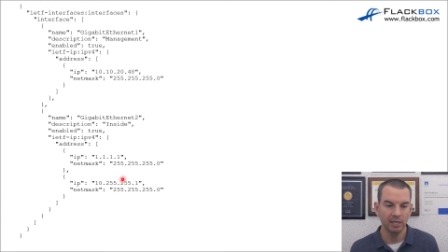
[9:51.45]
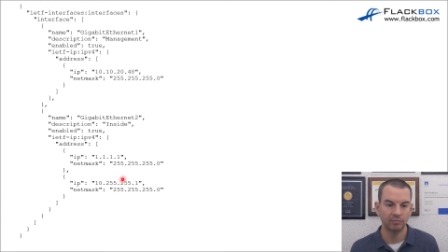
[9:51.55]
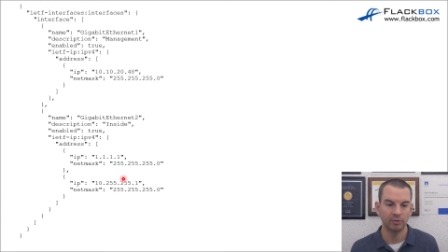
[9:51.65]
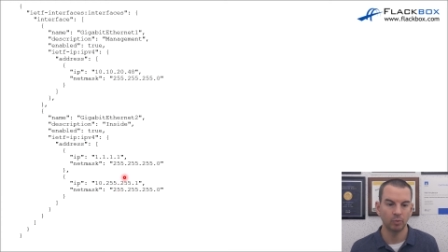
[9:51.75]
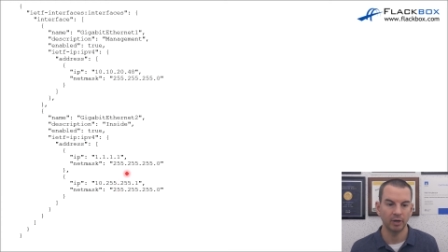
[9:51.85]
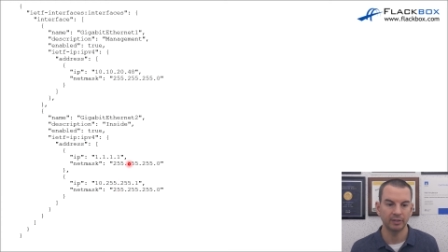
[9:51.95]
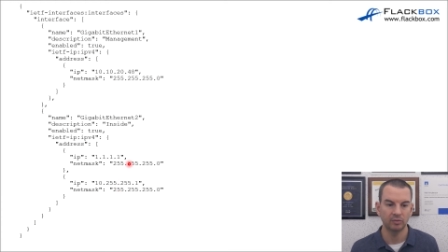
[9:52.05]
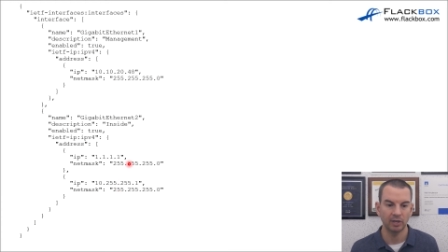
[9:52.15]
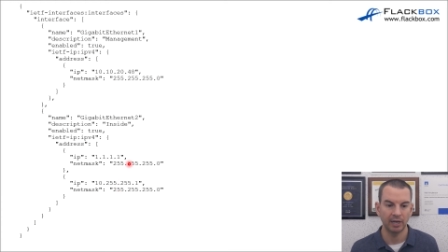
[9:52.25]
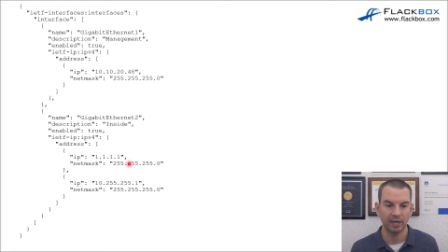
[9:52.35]
If you wanted
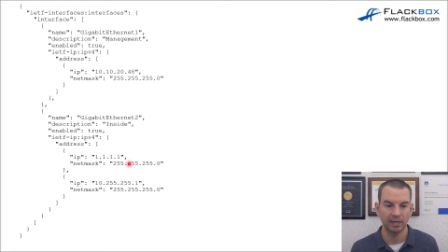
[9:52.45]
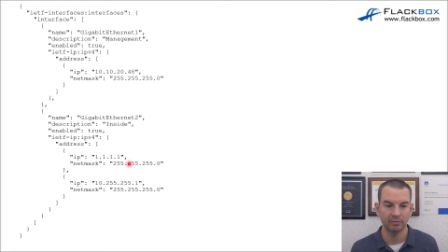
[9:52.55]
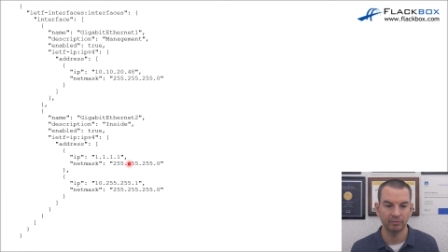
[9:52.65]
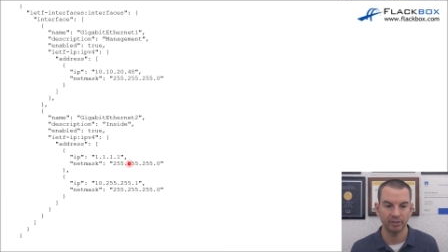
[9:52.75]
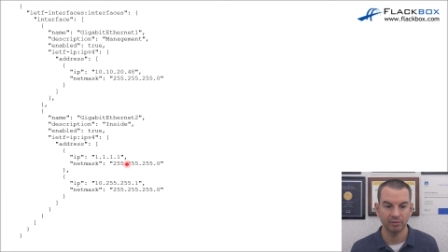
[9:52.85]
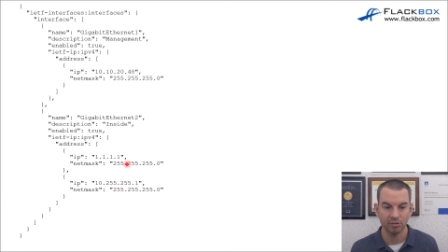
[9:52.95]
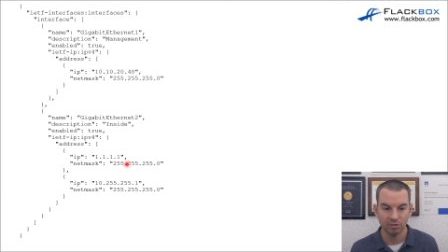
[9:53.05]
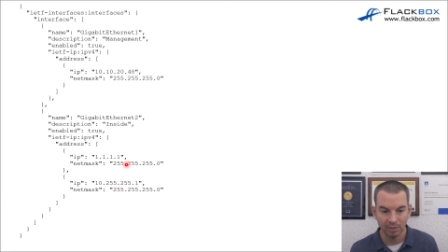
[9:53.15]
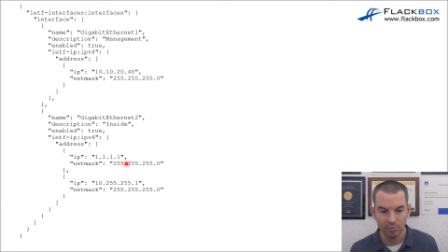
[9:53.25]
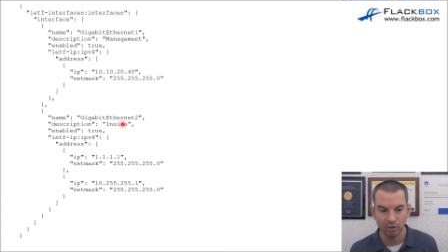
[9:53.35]
to have a
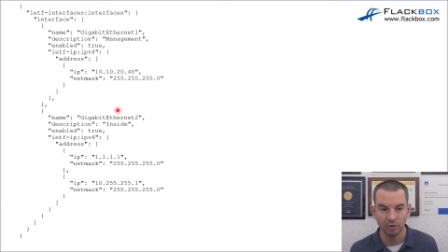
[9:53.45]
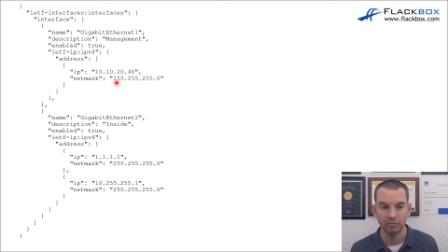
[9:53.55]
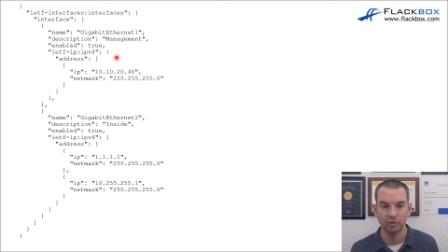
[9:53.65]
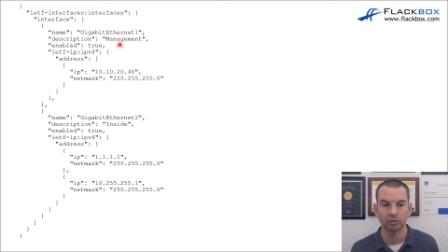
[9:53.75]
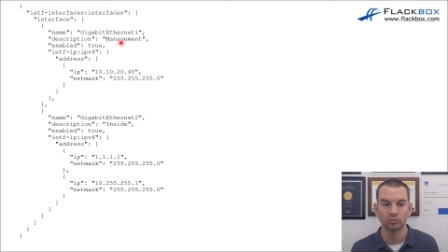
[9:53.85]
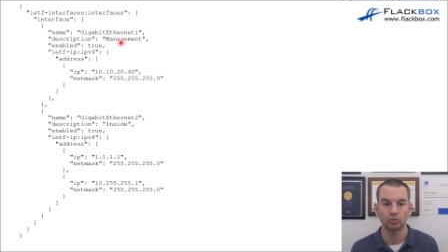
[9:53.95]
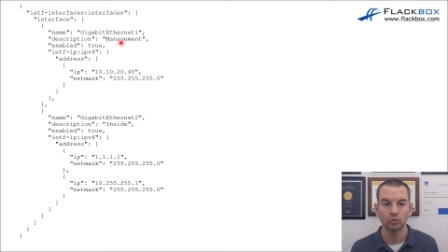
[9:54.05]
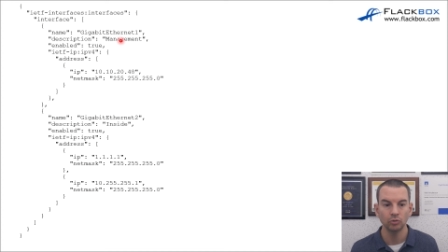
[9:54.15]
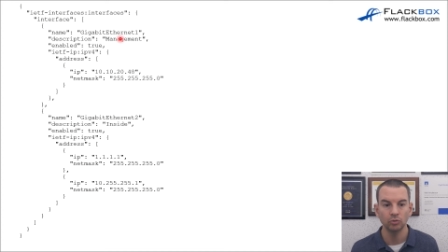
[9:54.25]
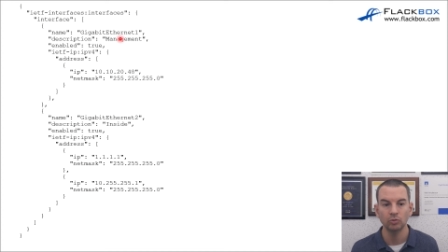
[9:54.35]
description of your
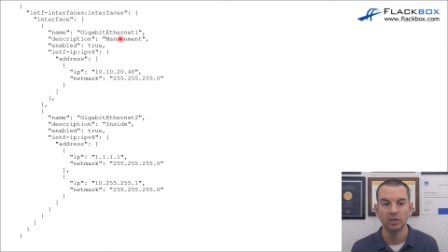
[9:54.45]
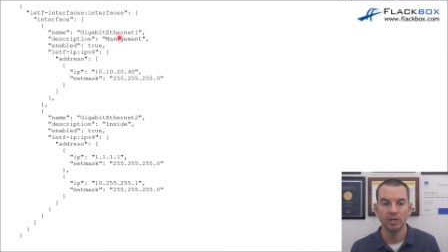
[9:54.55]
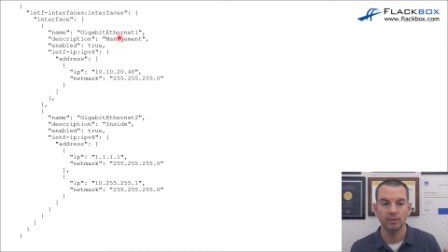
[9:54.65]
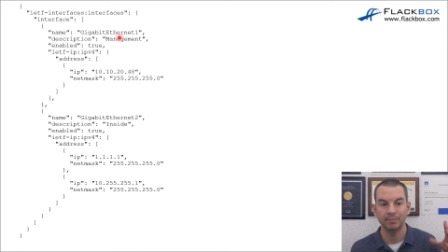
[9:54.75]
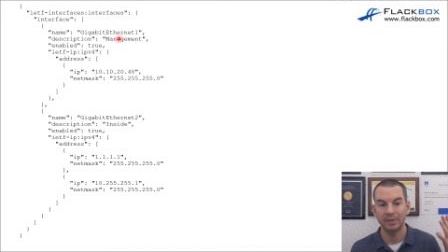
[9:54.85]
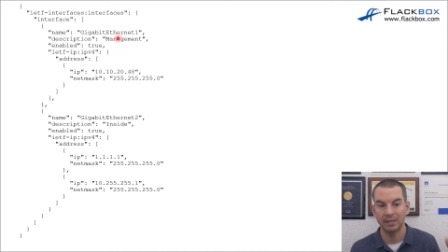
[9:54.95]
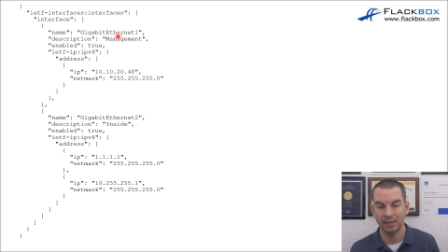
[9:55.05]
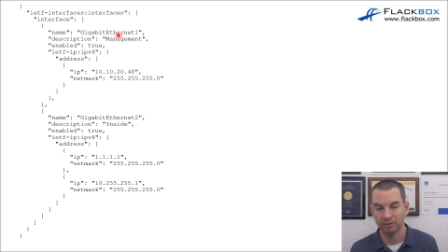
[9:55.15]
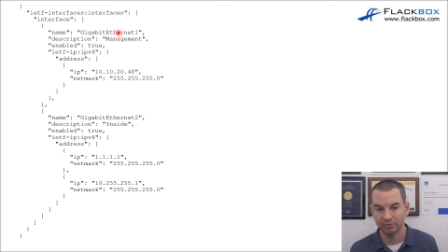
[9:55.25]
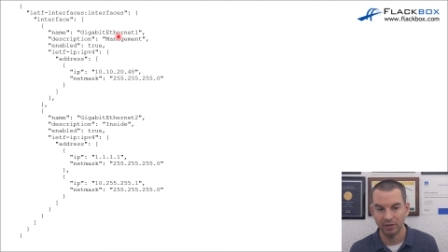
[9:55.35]
two
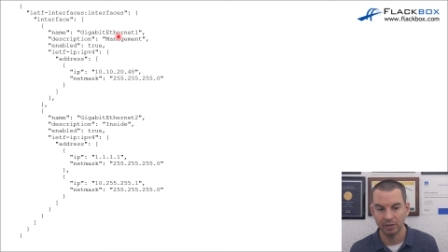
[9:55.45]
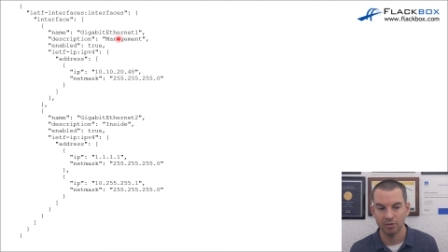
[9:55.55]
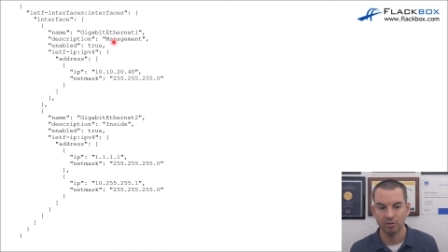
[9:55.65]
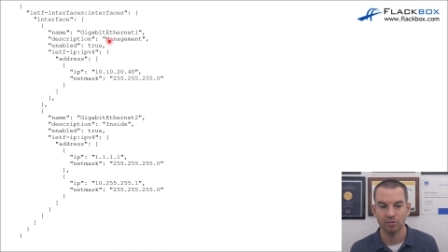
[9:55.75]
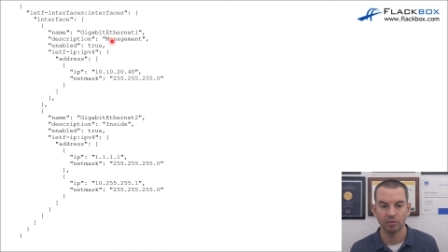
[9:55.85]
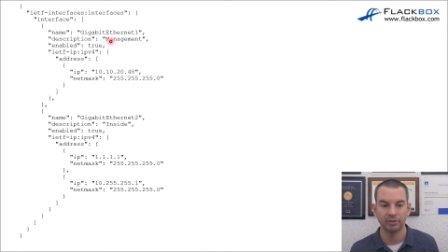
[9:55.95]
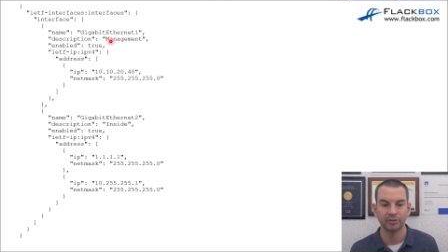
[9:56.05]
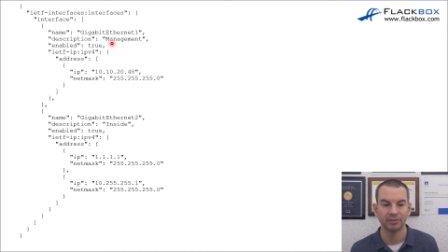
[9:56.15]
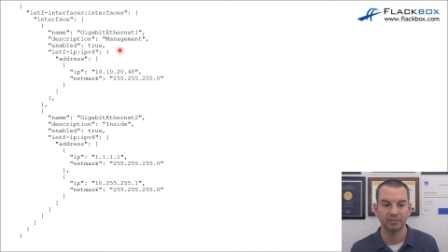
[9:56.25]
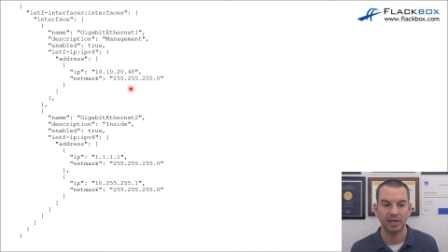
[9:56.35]
interfaces on
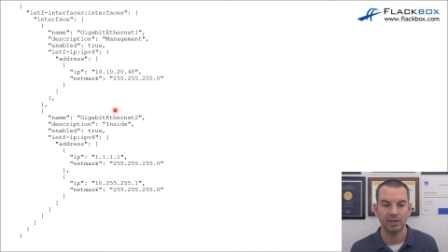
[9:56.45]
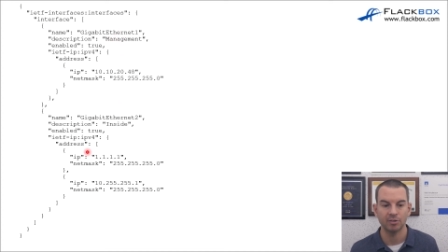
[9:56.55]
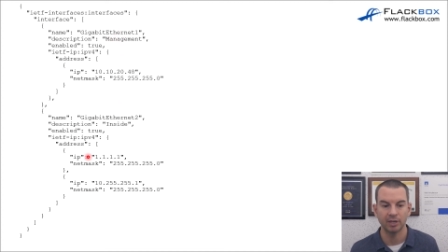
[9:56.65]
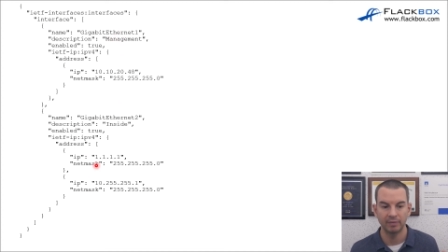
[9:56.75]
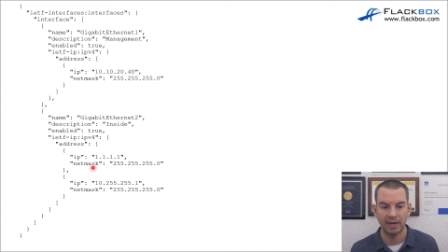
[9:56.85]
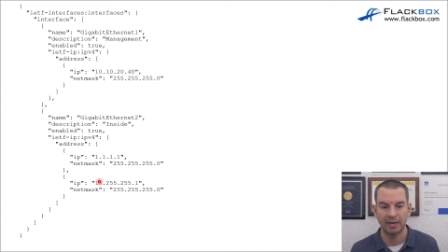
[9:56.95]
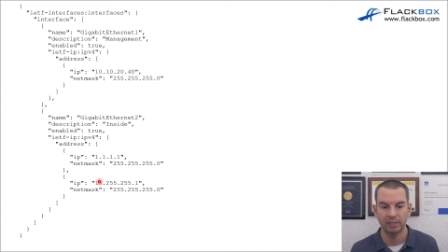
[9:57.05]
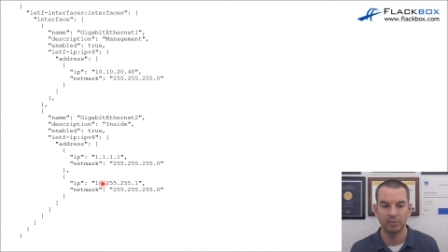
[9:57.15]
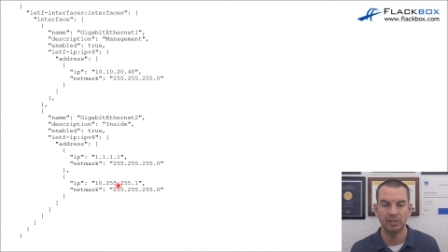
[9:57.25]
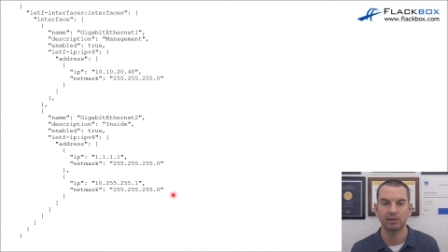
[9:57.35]
your device and the
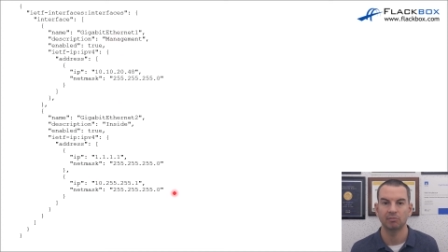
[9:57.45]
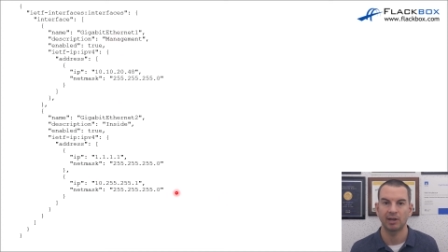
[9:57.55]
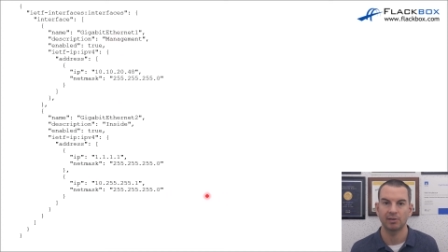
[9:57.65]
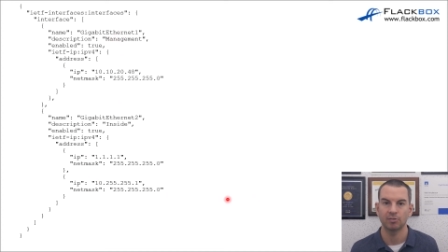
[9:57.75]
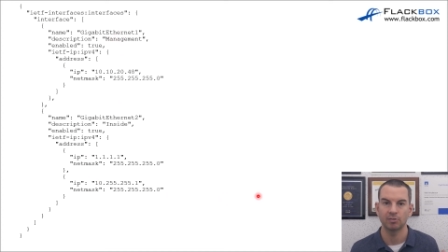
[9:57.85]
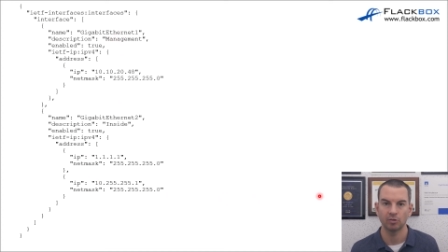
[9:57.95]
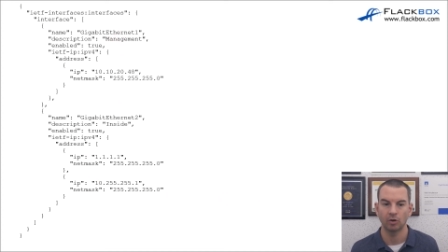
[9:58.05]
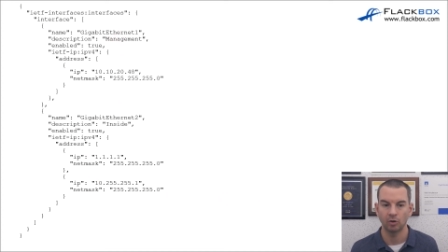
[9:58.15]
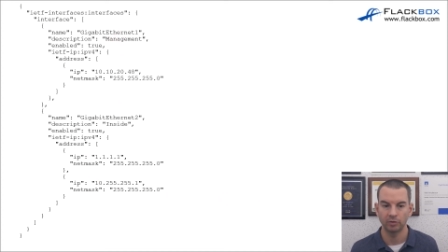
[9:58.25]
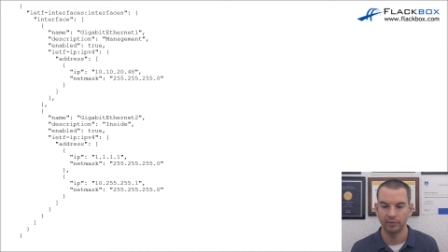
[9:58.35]
IP addresses
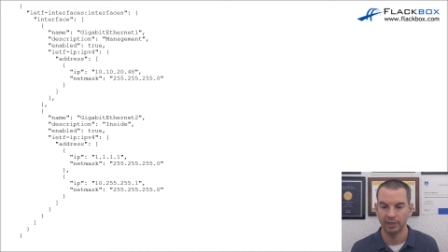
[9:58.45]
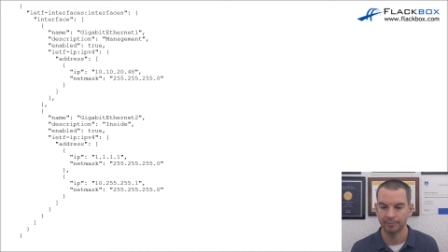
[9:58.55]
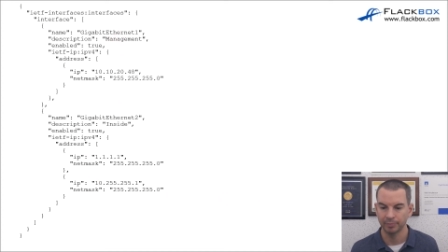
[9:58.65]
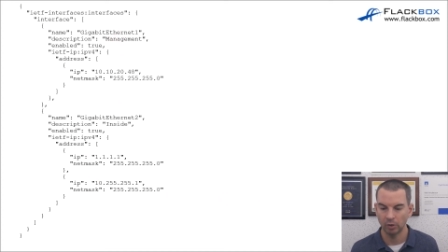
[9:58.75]
on there.